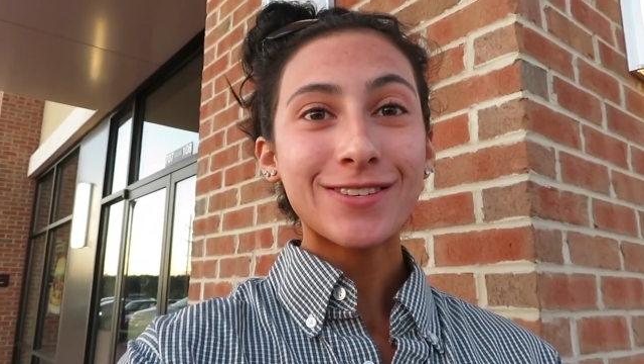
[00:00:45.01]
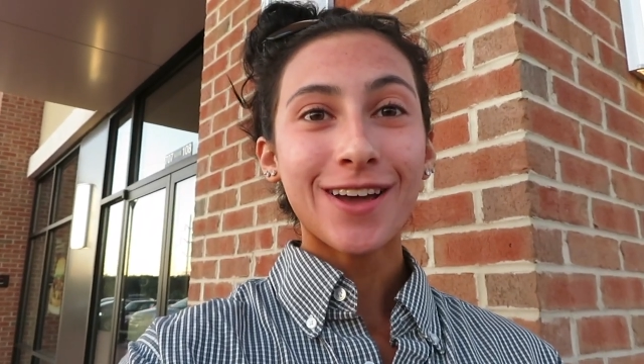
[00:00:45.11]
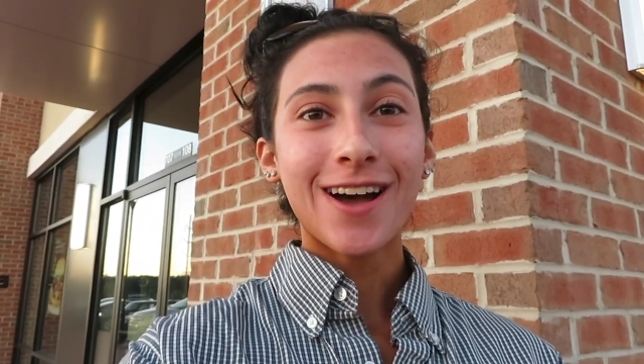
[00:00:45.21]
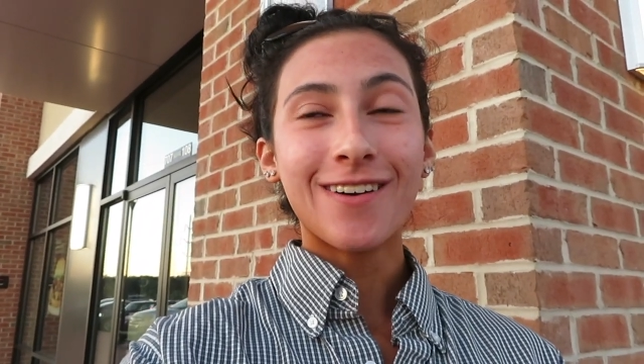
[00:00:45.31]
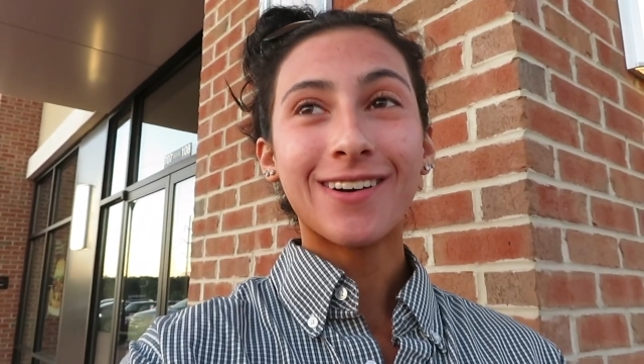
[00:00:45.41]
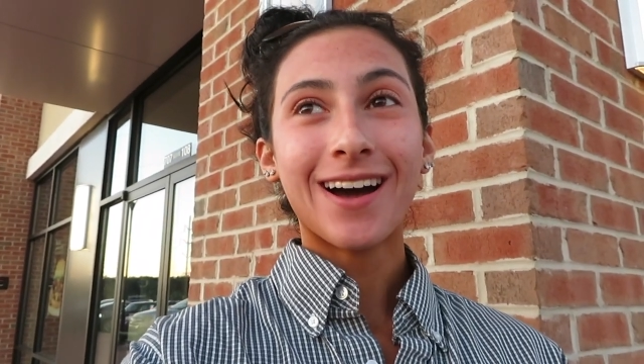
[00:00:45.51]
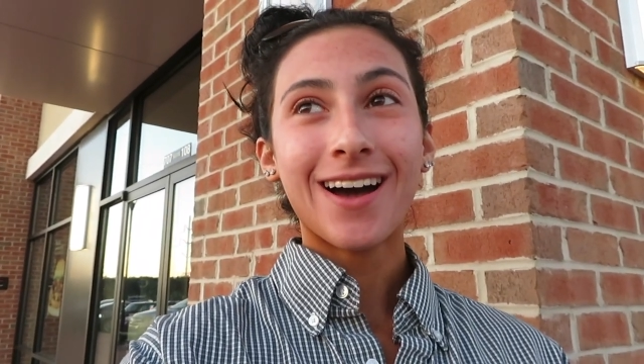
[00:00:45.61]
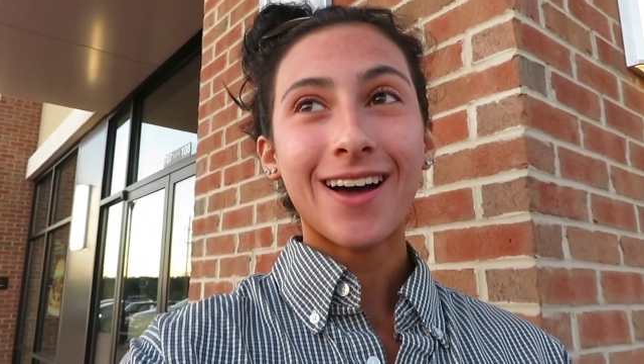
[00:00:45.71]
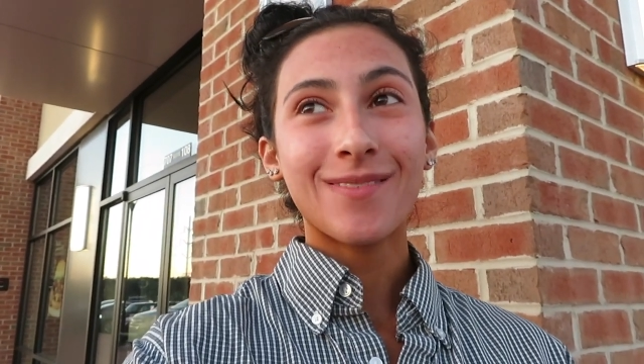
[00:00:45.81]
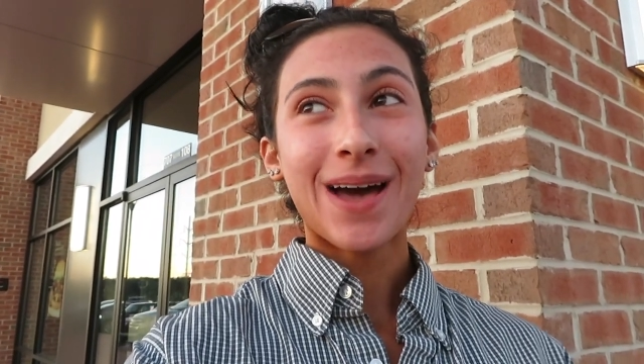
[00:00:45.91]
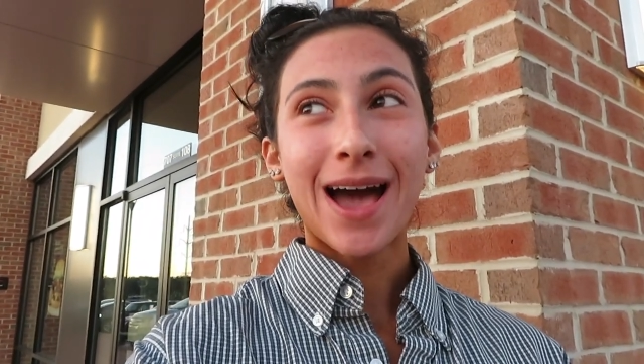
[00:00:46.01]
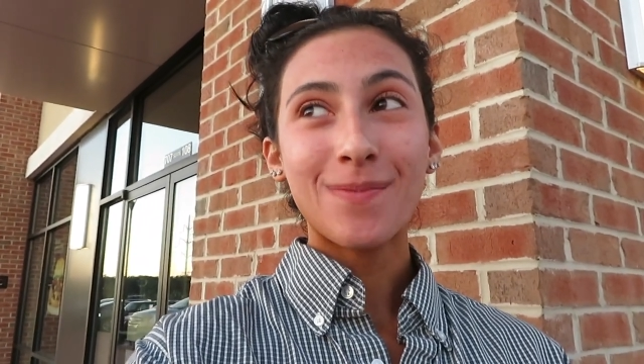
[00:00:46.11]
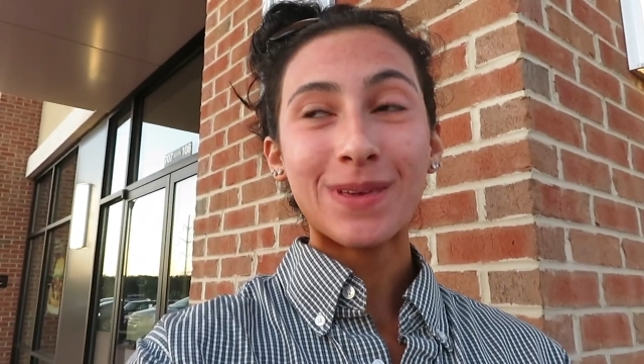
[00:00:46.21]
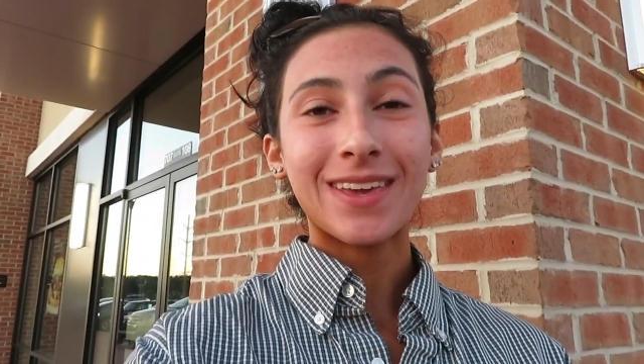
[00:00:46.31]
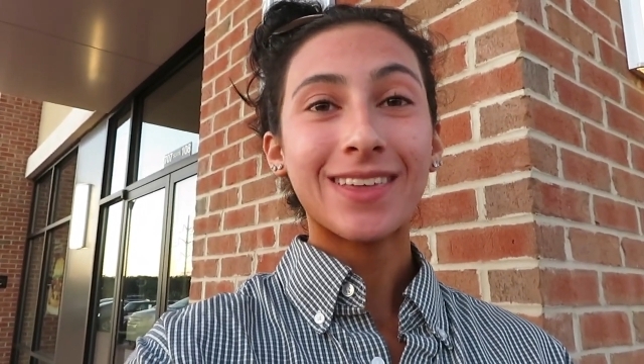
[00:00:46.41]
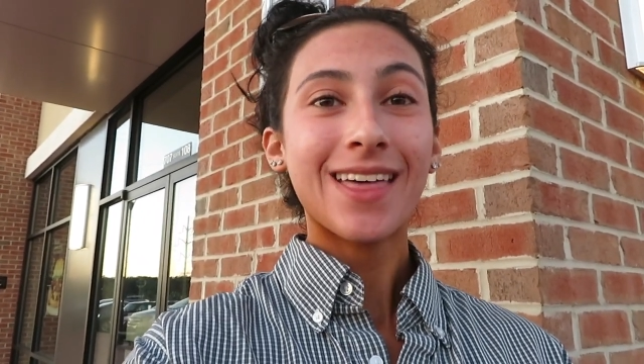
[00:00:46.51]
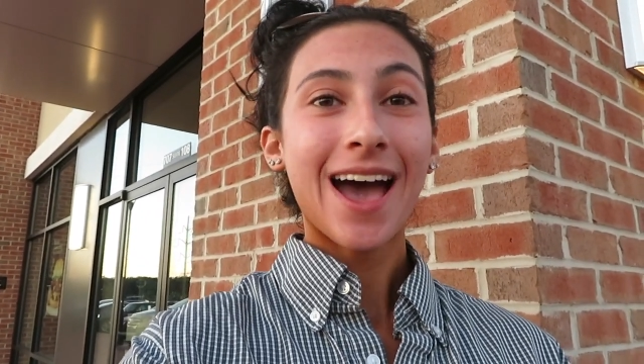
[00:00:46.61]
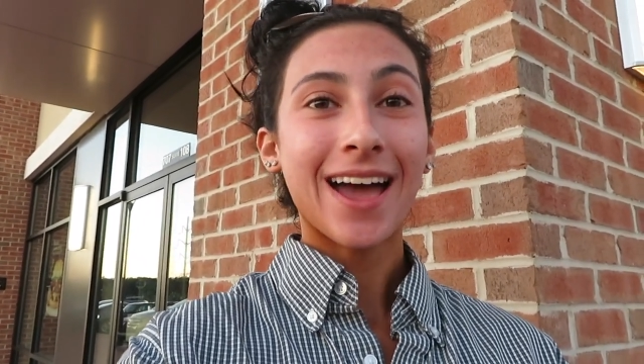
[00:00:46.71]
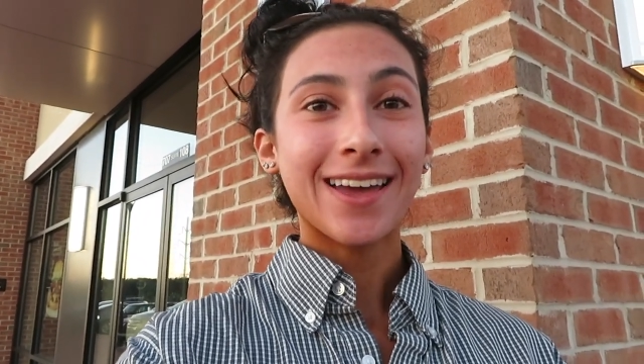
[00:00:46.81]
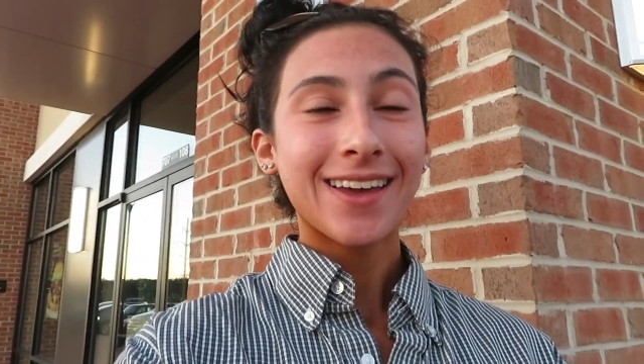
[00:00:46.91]
So I'm happy
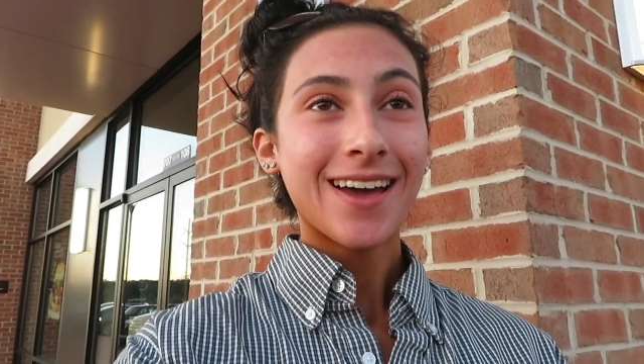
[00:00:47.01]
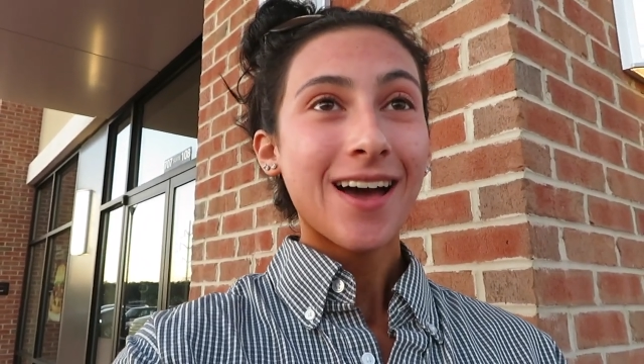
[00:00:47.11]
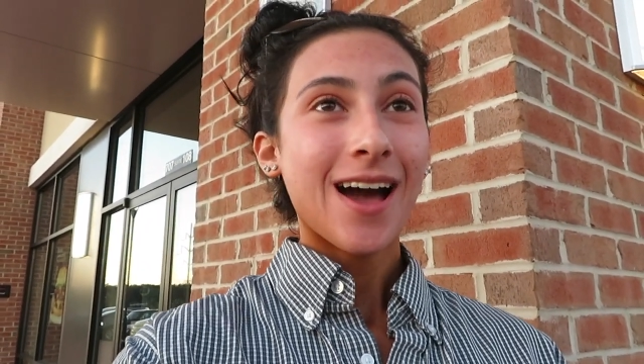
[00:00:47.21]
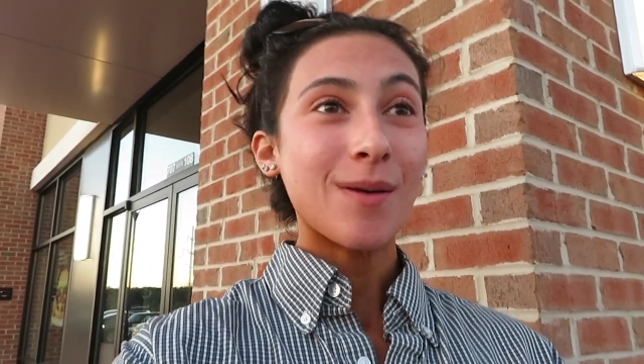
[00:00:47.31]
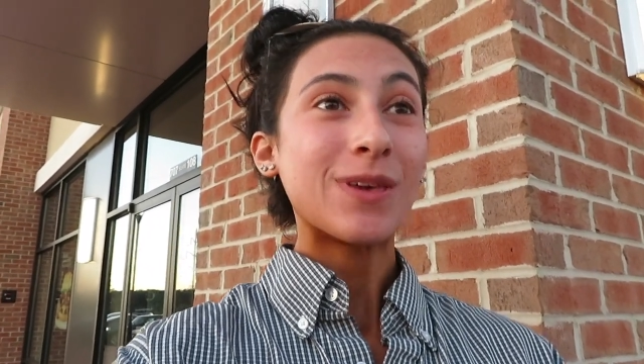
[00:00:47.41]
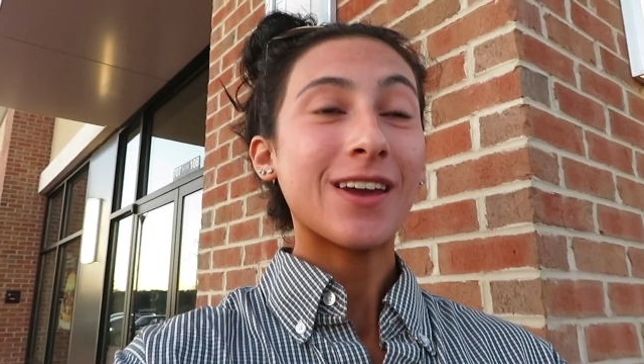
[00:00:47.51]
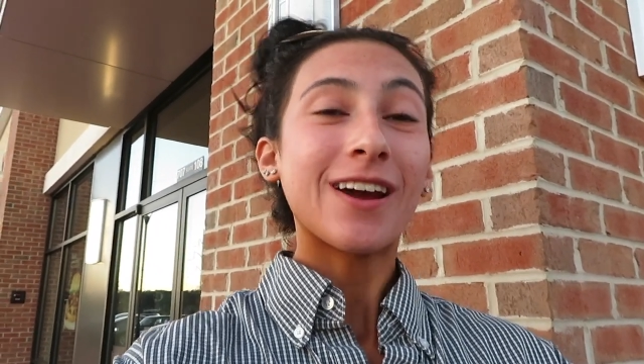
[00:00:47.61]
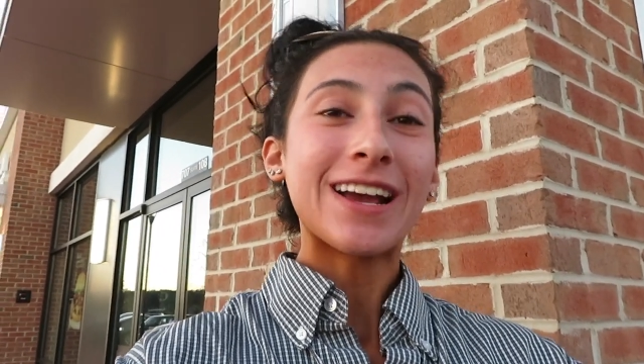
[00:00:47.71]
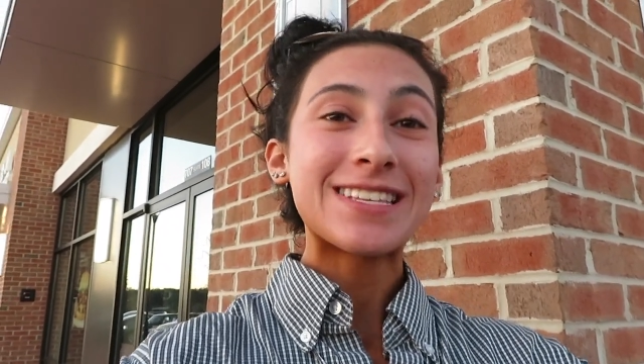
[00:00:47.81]
that I'm here.